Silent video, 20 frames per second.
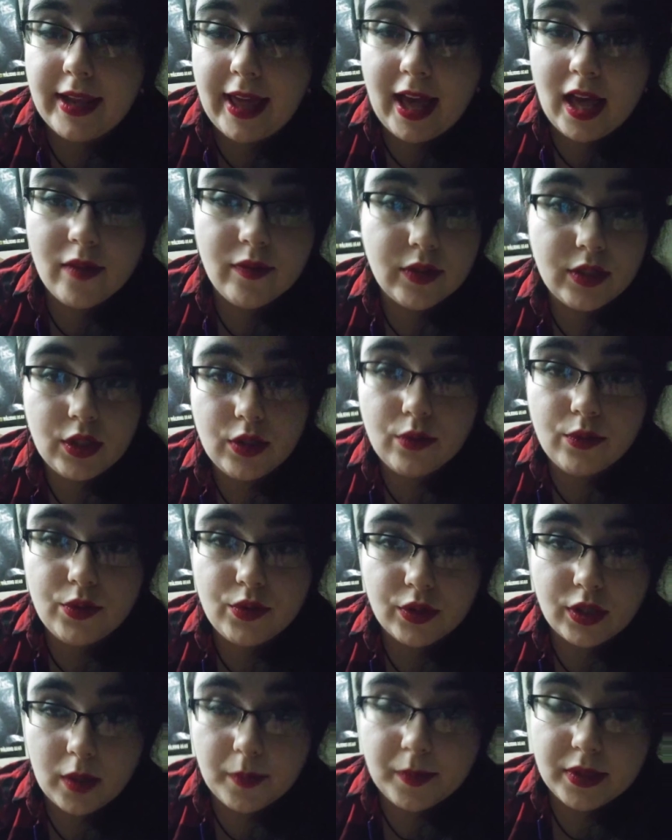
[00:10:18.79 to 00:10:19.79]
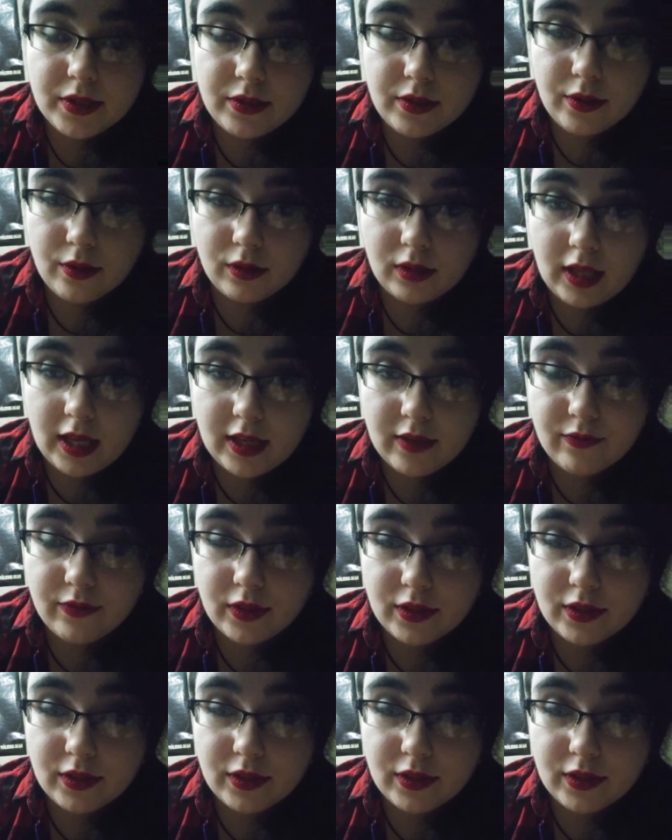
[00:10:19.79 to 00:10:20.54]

avenue to come into your life,